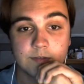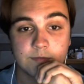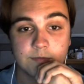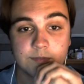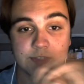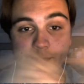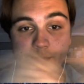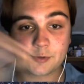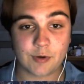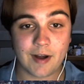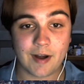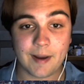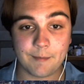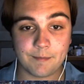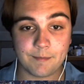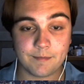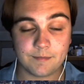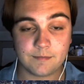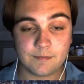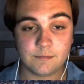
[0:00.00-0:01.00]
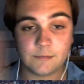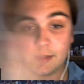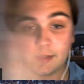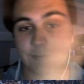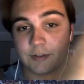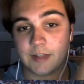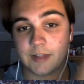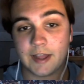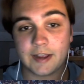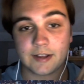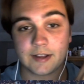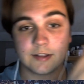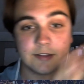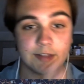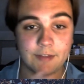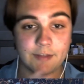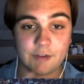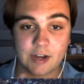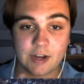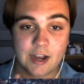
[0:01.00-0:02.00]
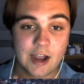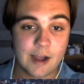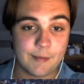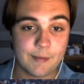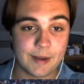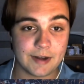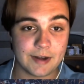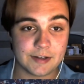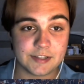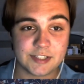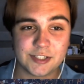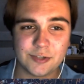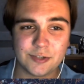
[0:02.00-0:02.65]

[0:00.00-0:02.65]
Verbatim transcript: subscribe, leave a like, leave a comment,